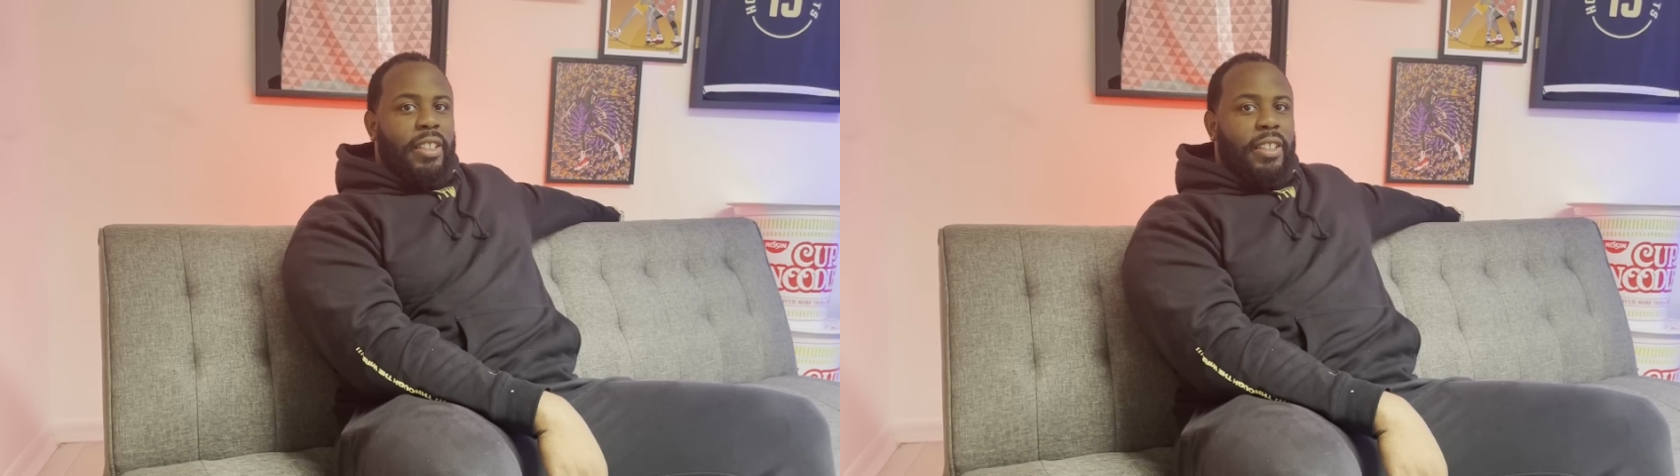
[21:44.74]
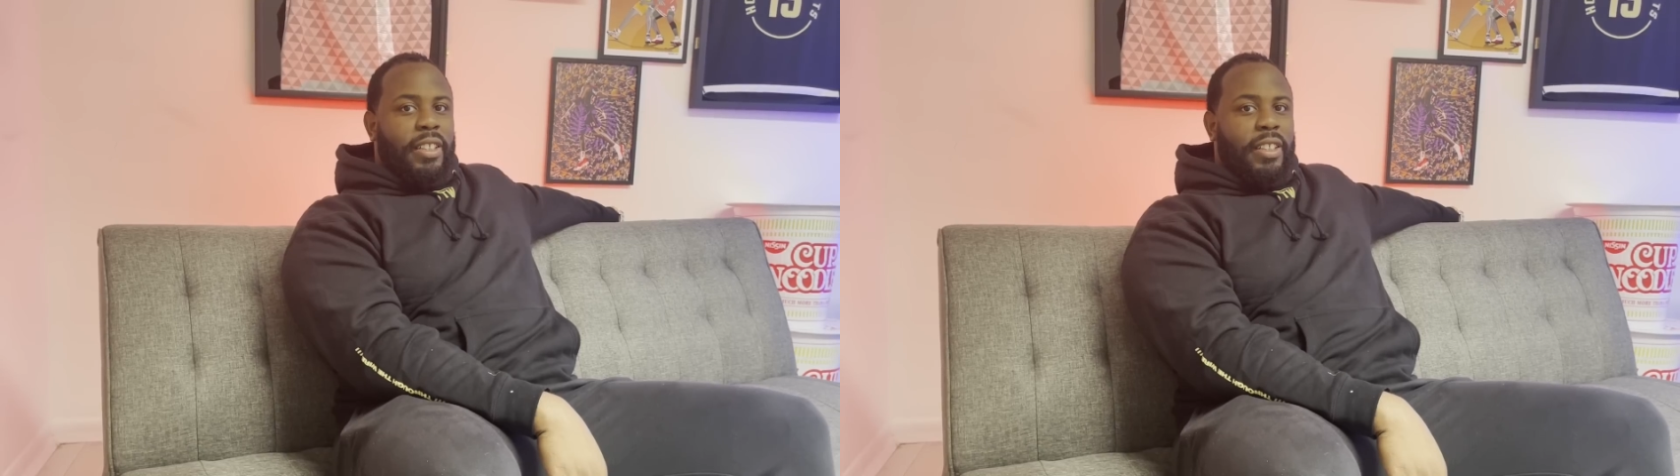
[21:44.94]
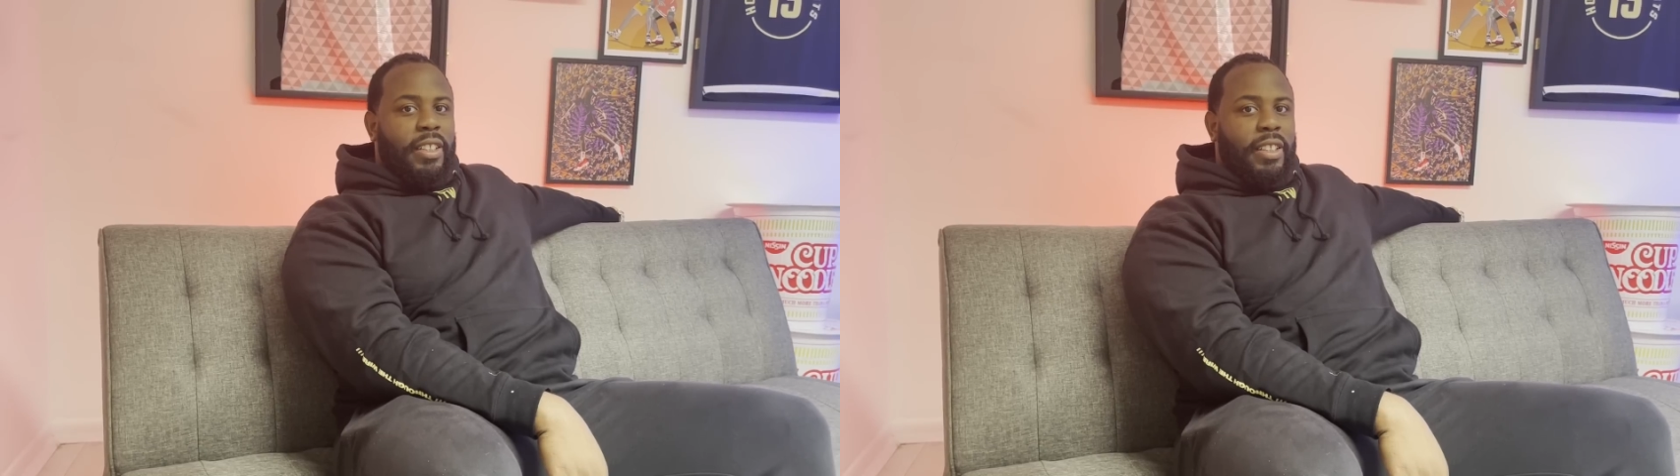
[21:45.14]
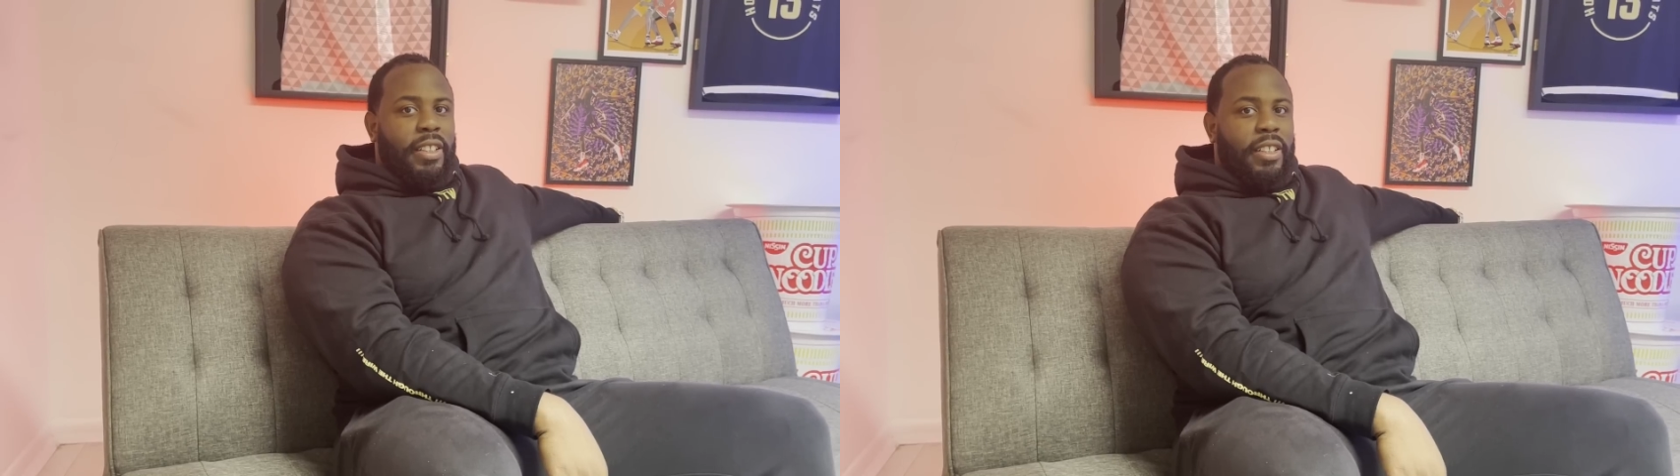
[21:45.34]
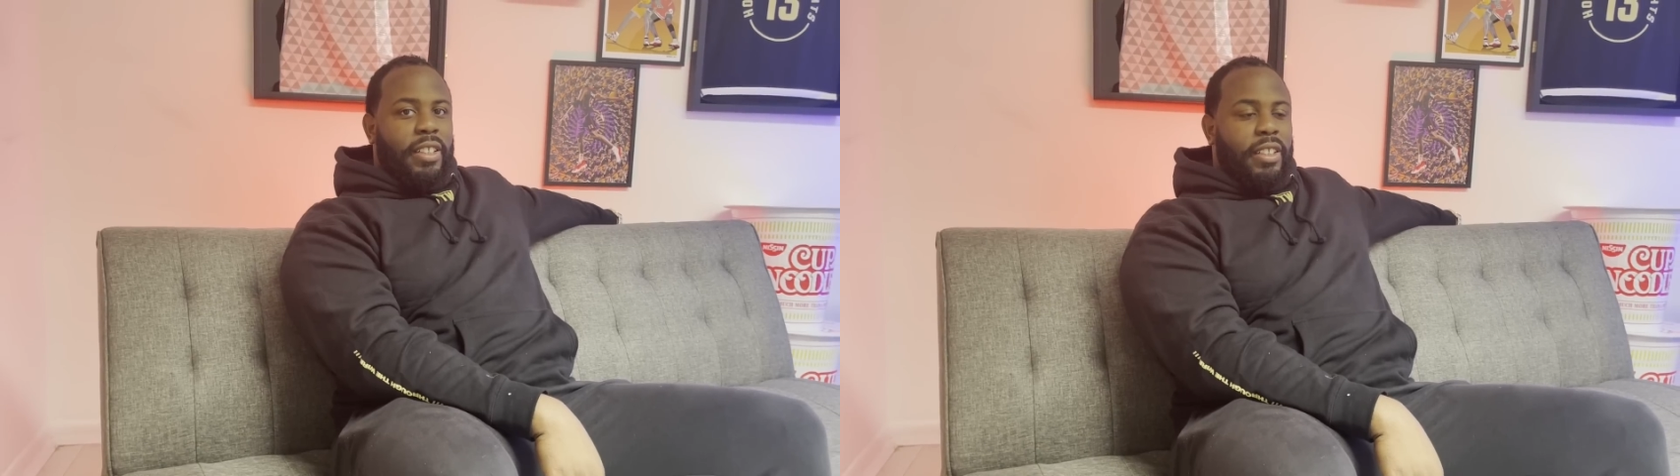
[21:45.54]
He has a what
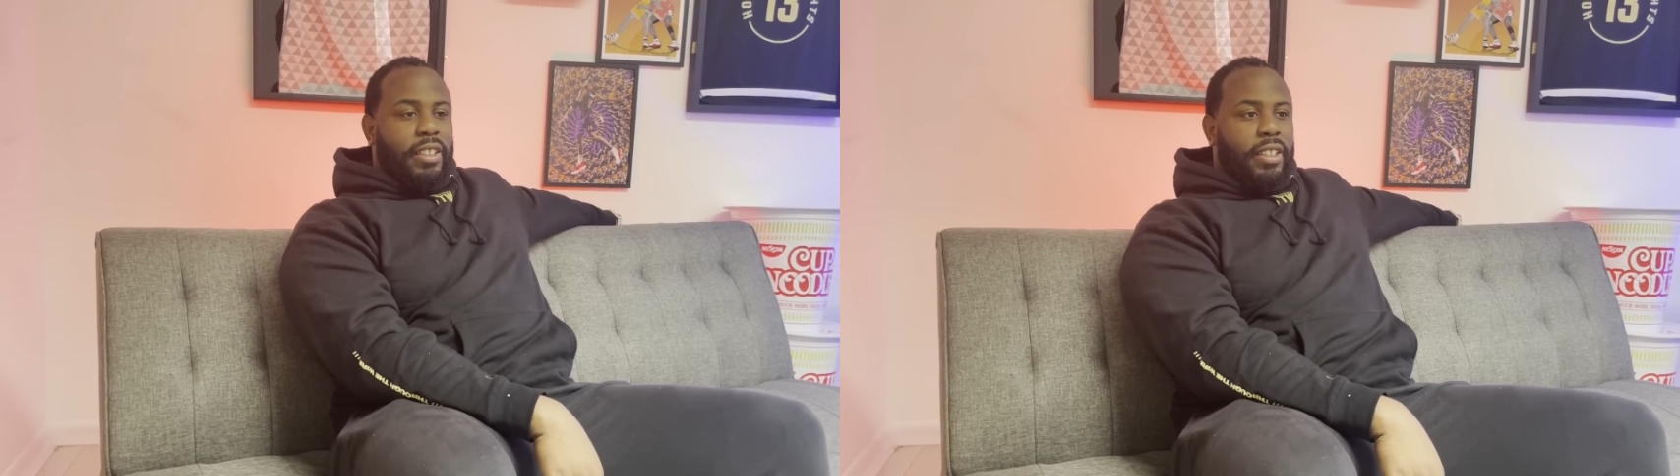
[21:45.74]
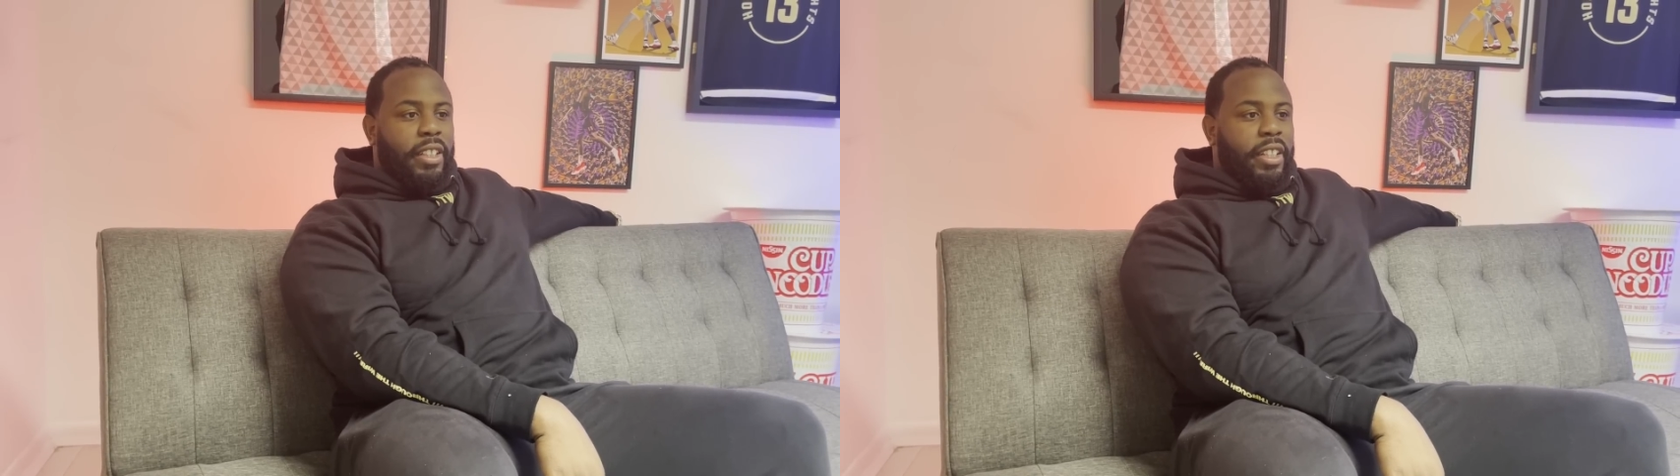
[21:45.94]
handle? A